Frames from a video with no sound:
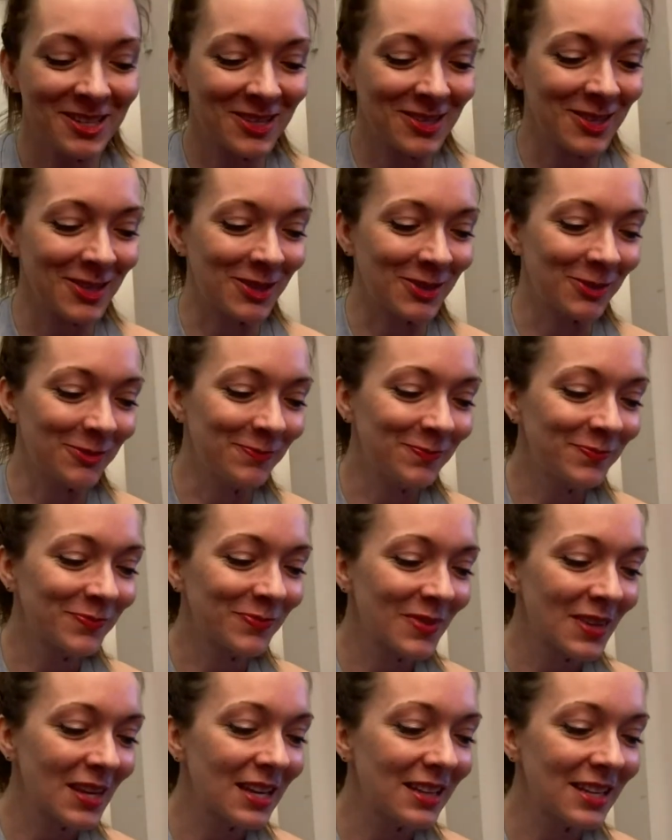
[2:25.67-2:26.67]
So
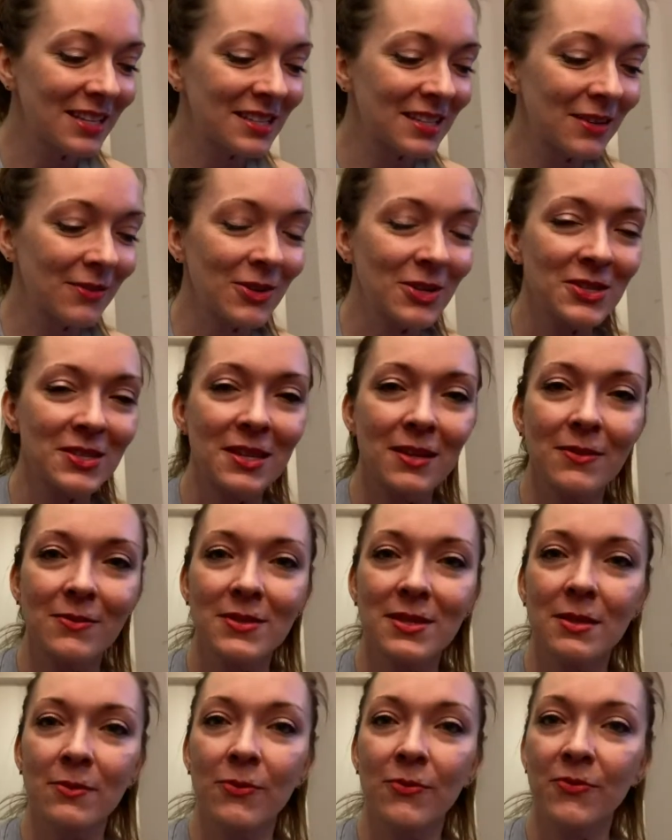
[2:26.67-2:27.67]
let's give ourselves
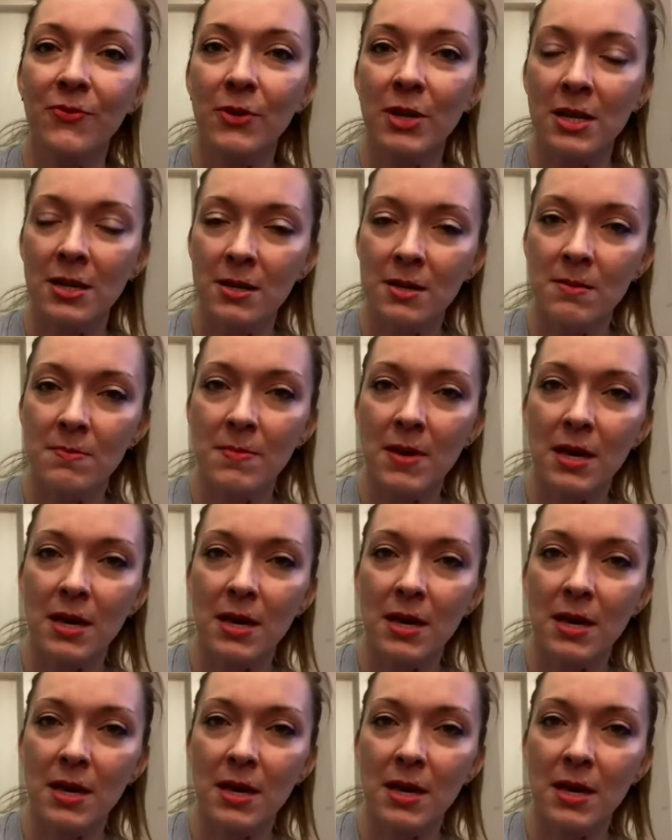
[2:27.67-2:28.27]
the freedom